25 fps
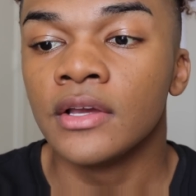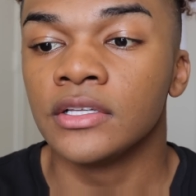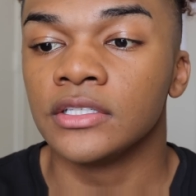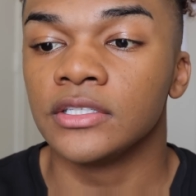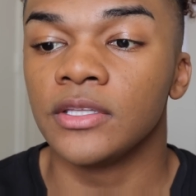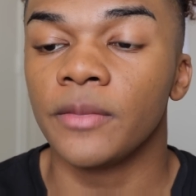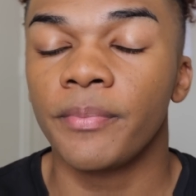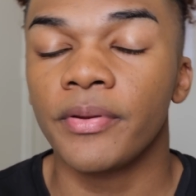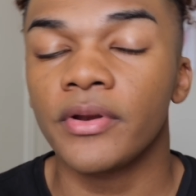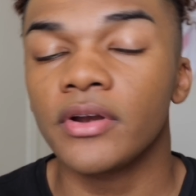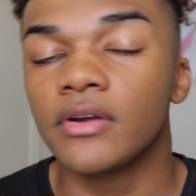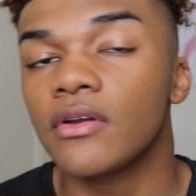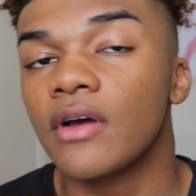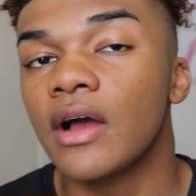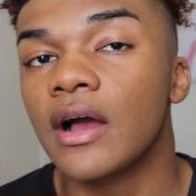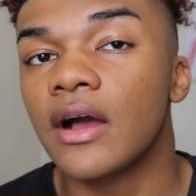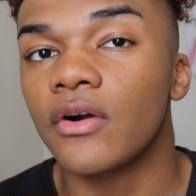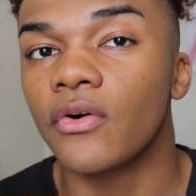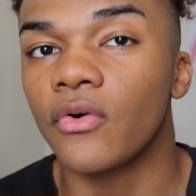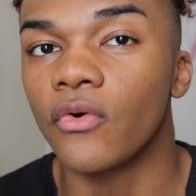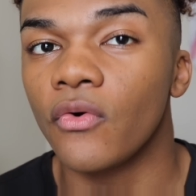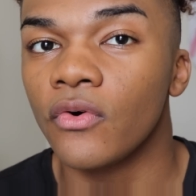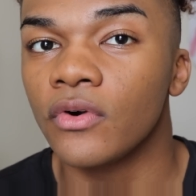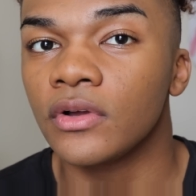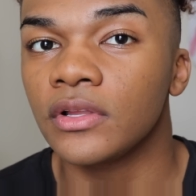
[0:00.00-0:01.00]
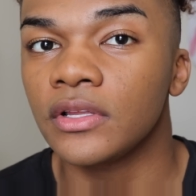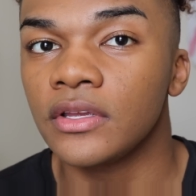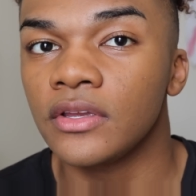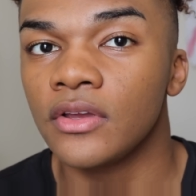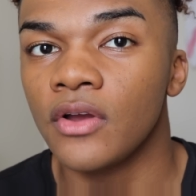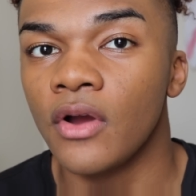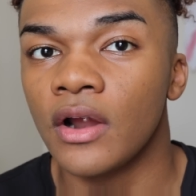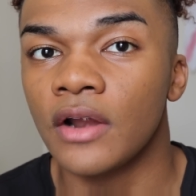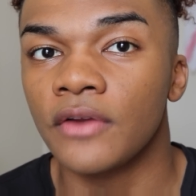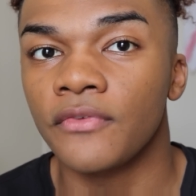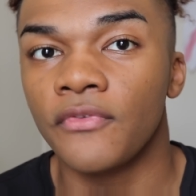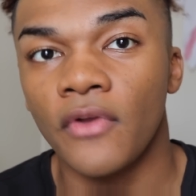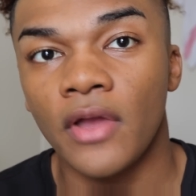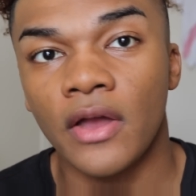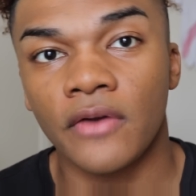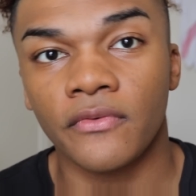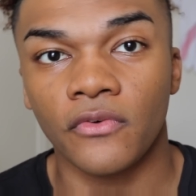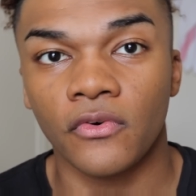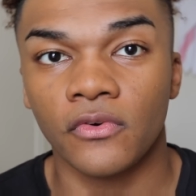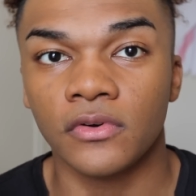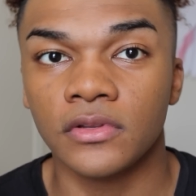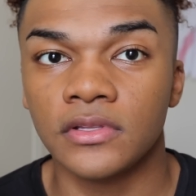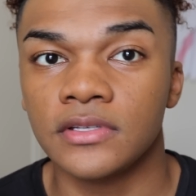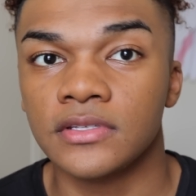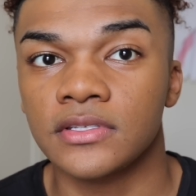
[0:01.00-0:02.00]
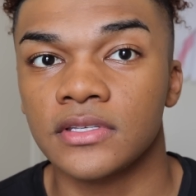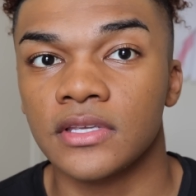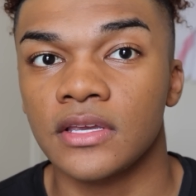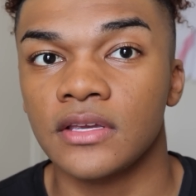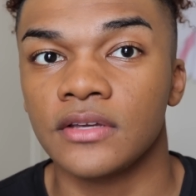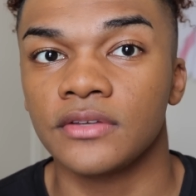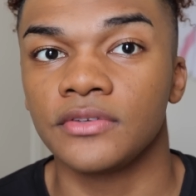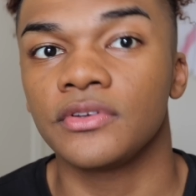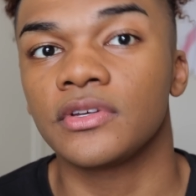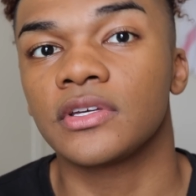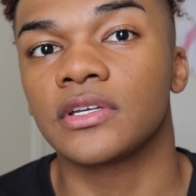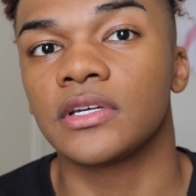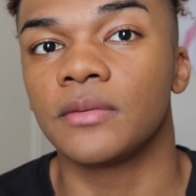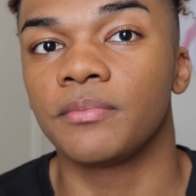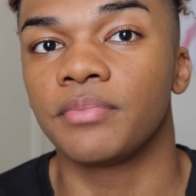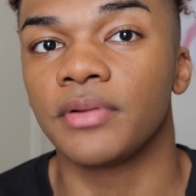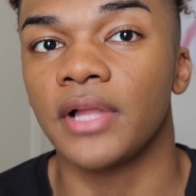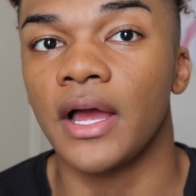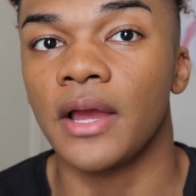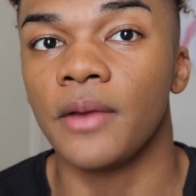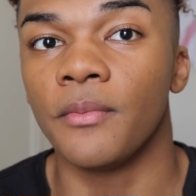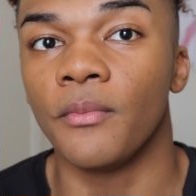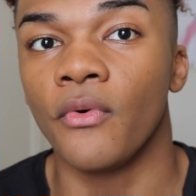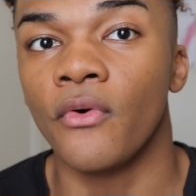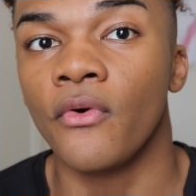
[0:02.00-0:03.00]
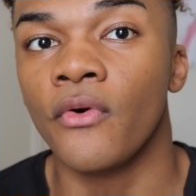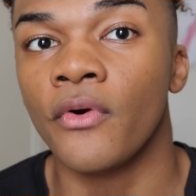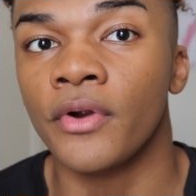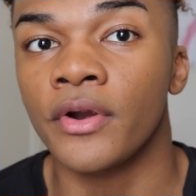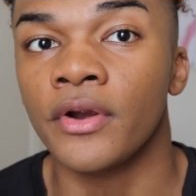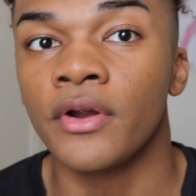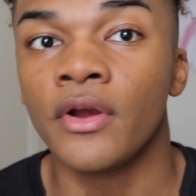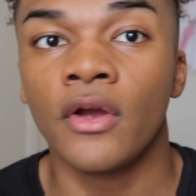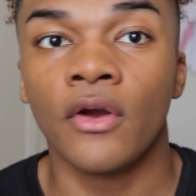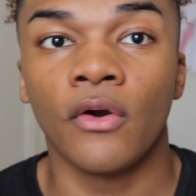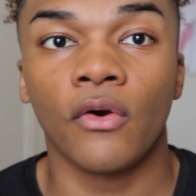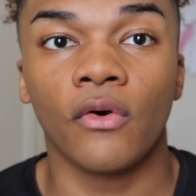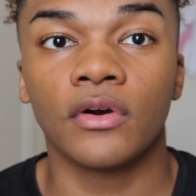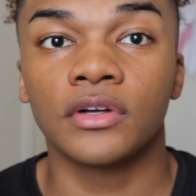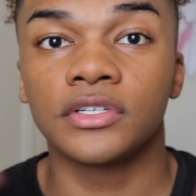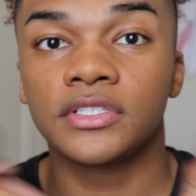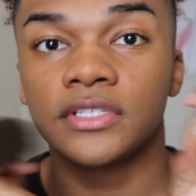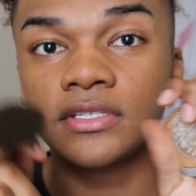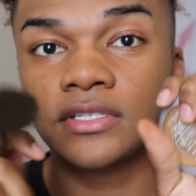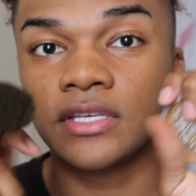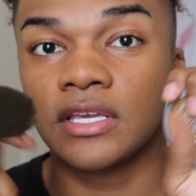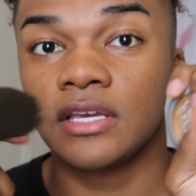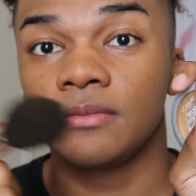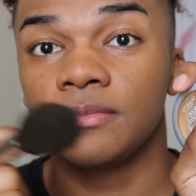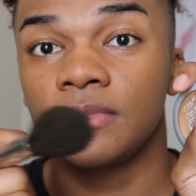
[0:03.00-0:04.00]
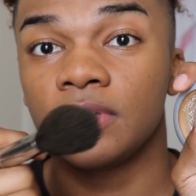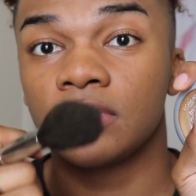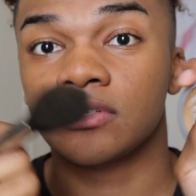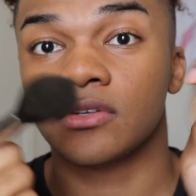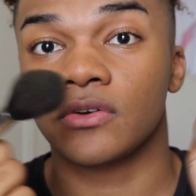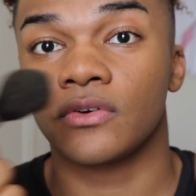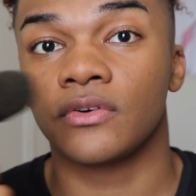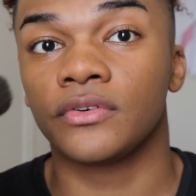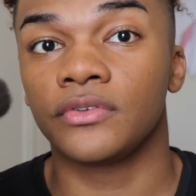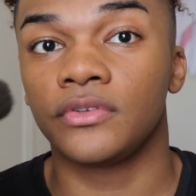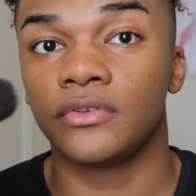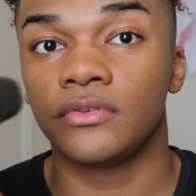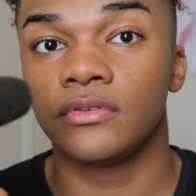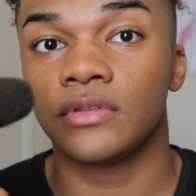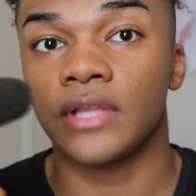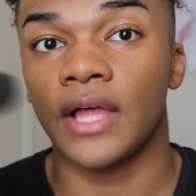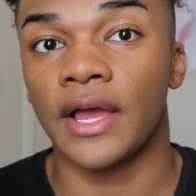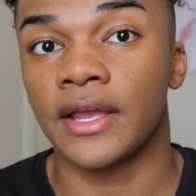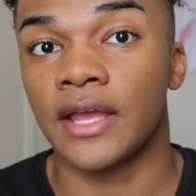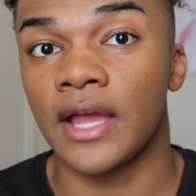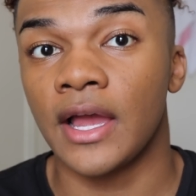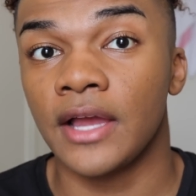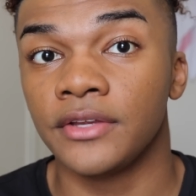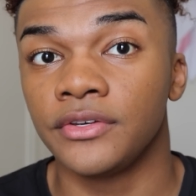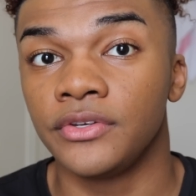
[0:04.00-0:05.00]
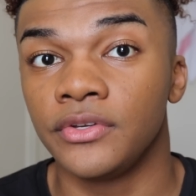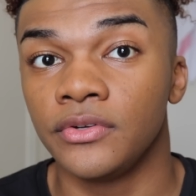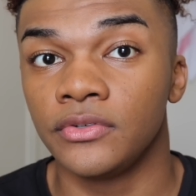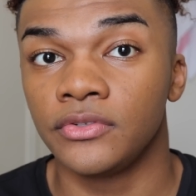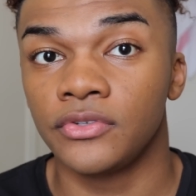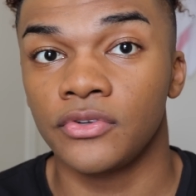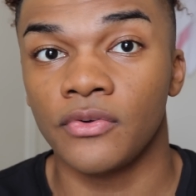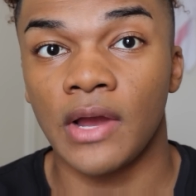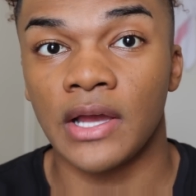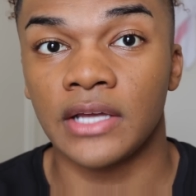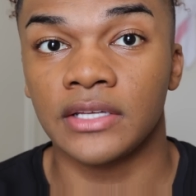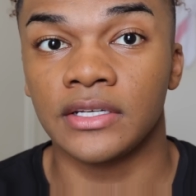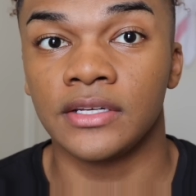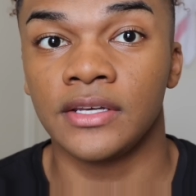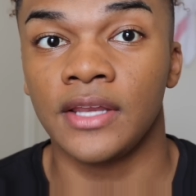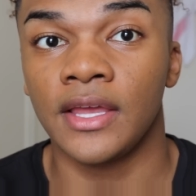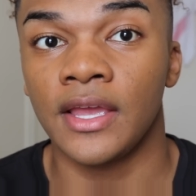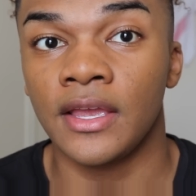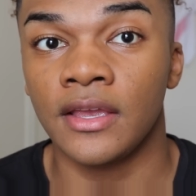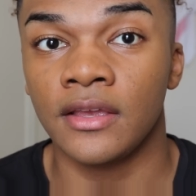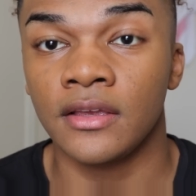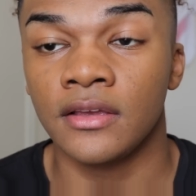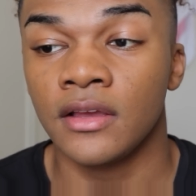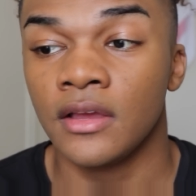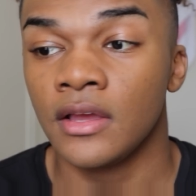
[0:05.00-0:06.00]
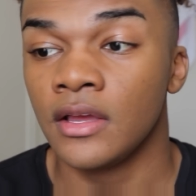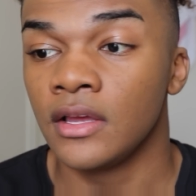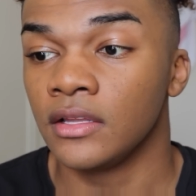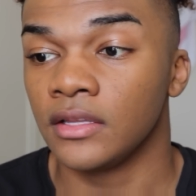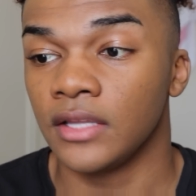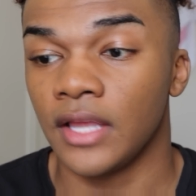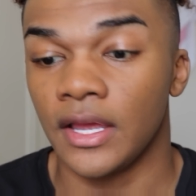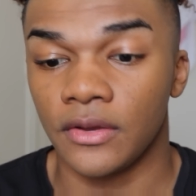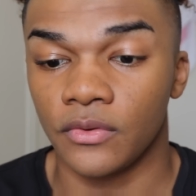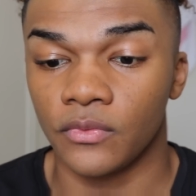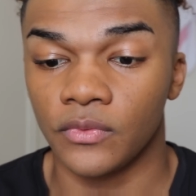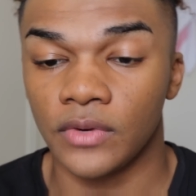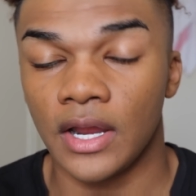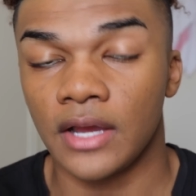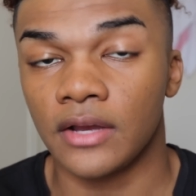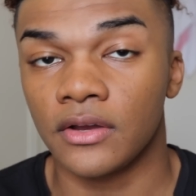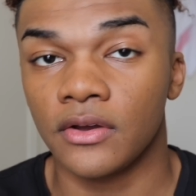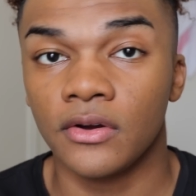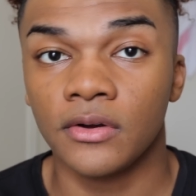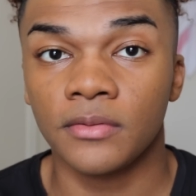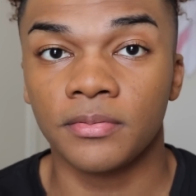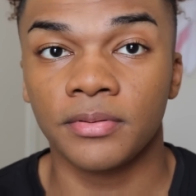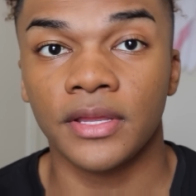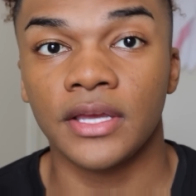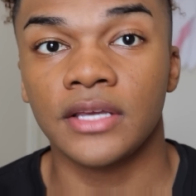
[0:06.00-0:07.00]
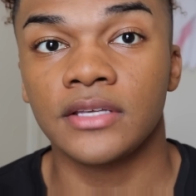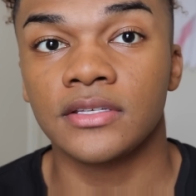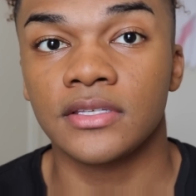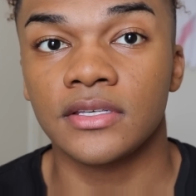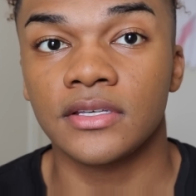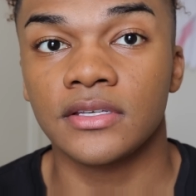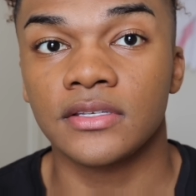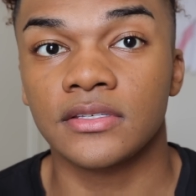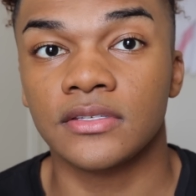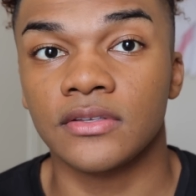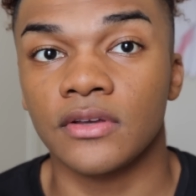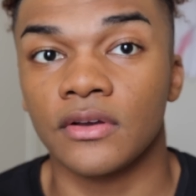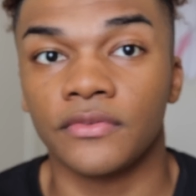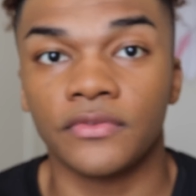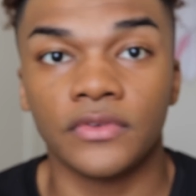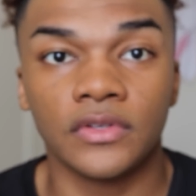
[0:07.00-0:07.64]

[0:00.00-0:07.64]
Depending on how oily you are, if you have oily skin, you can apply more, or just keep this on you like I do throughout the day, like when I go places. So if